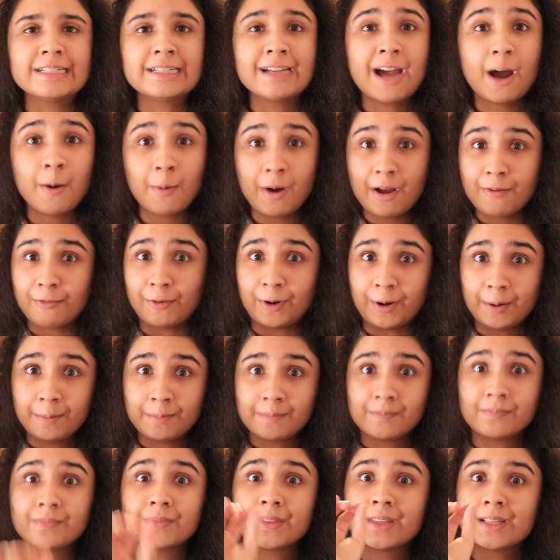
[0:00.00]
However,
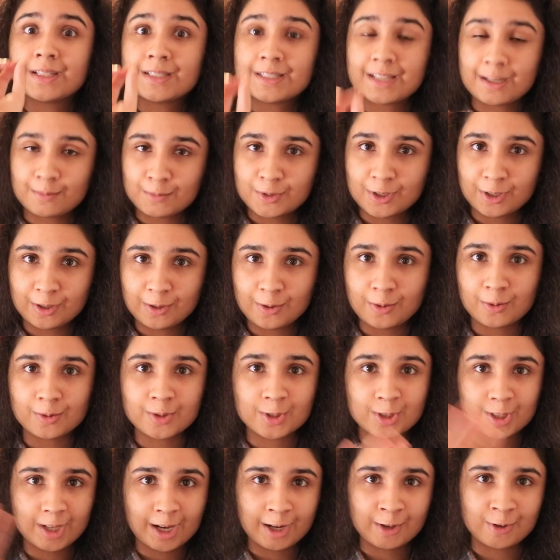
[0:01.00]
Samsung
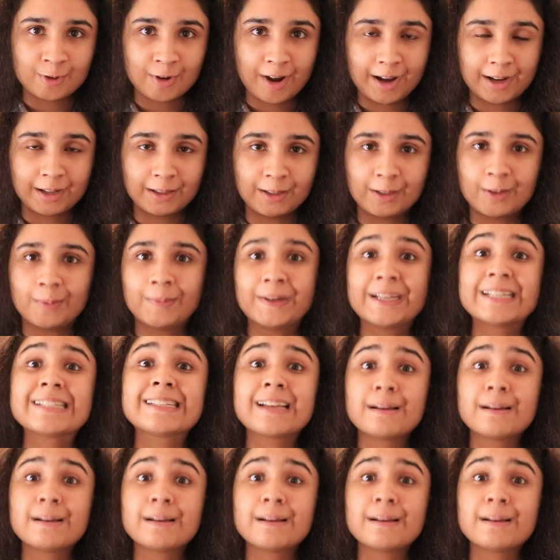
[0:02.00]
Notes, sidetrack a little bit,